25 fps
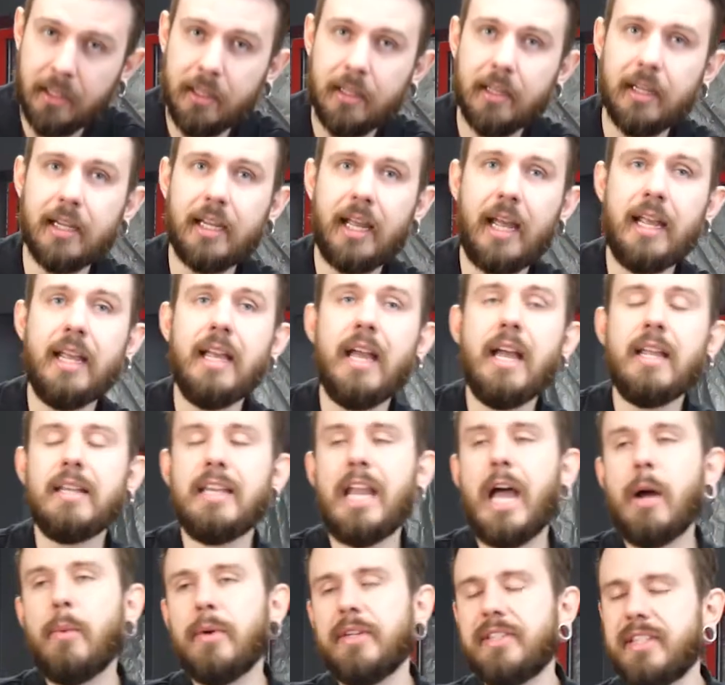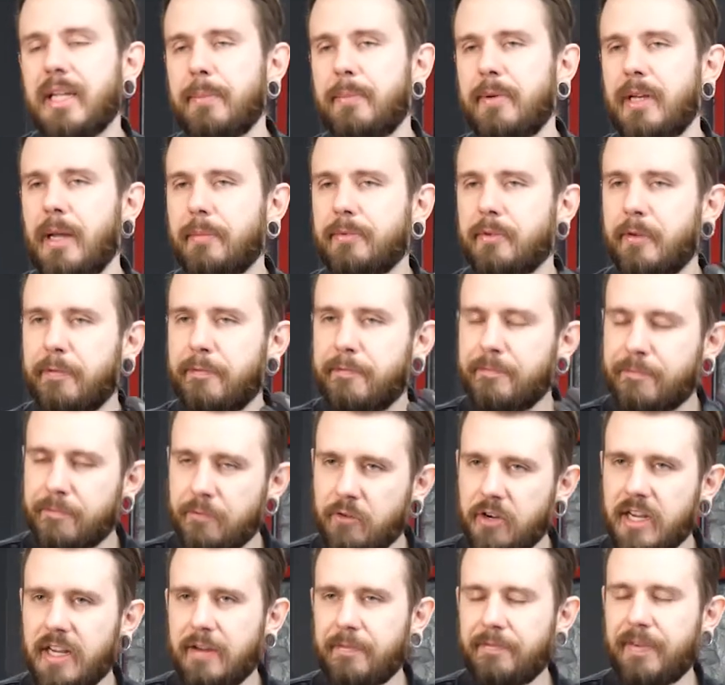okay, now we're stepping up to
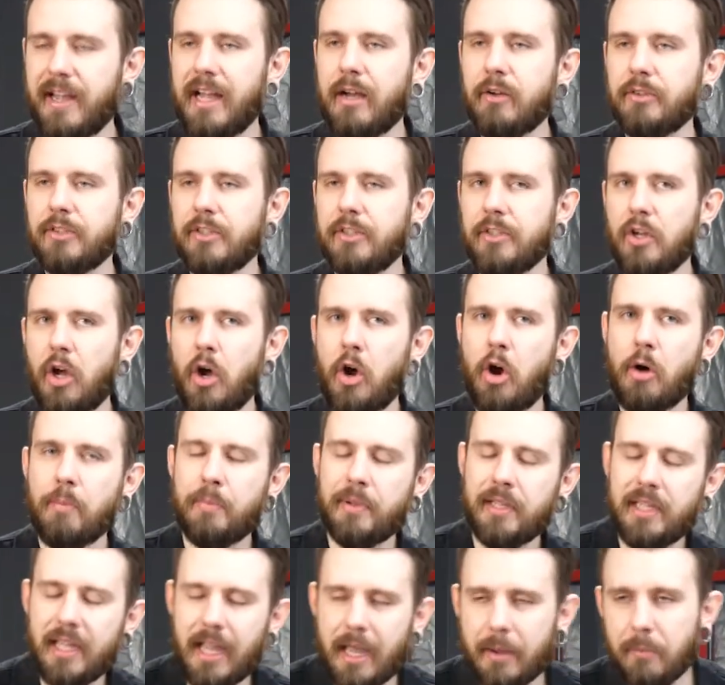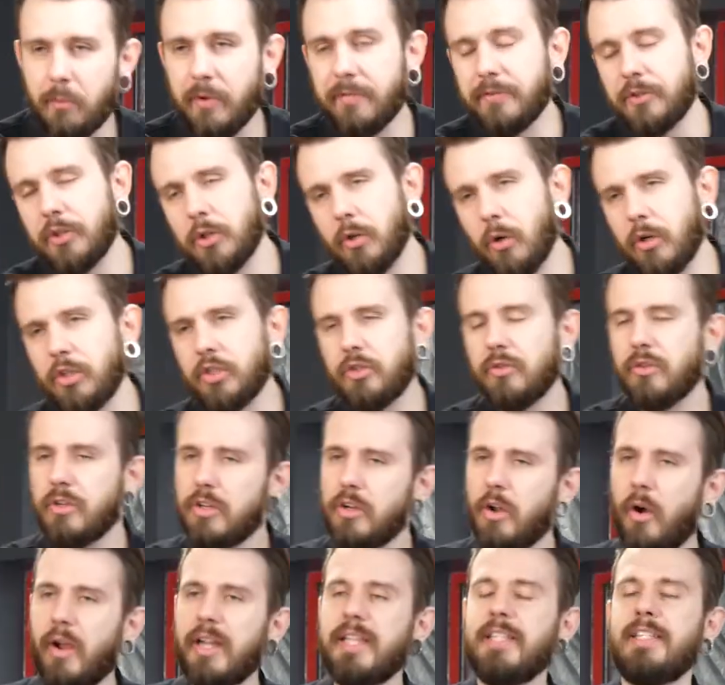3000 RPM with
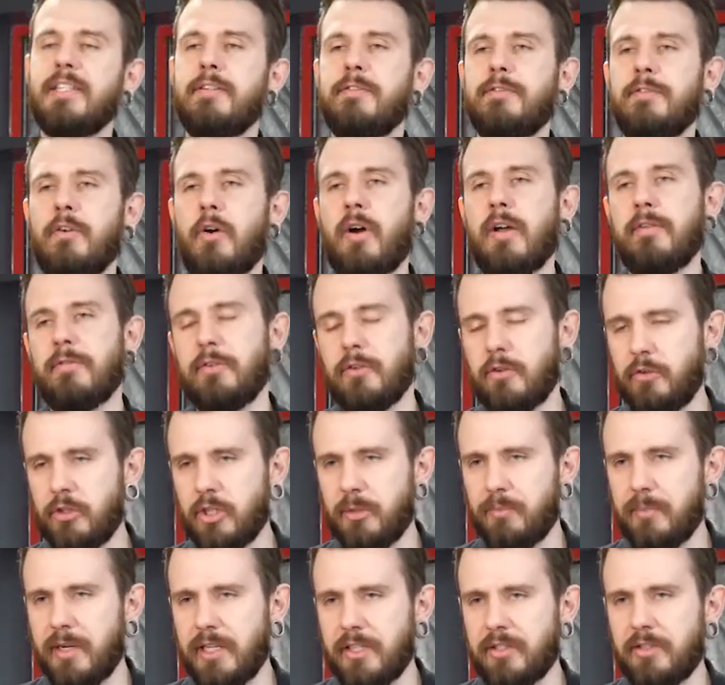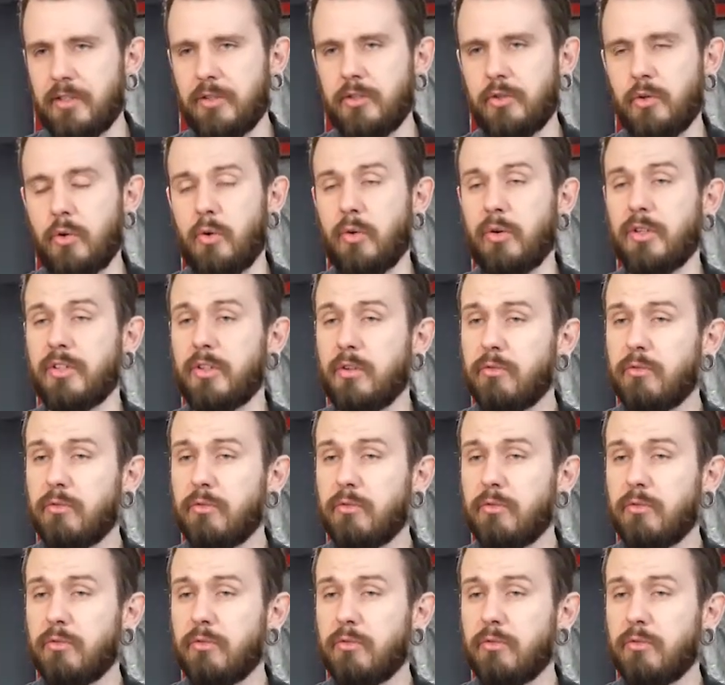295 Newton meters of torque, so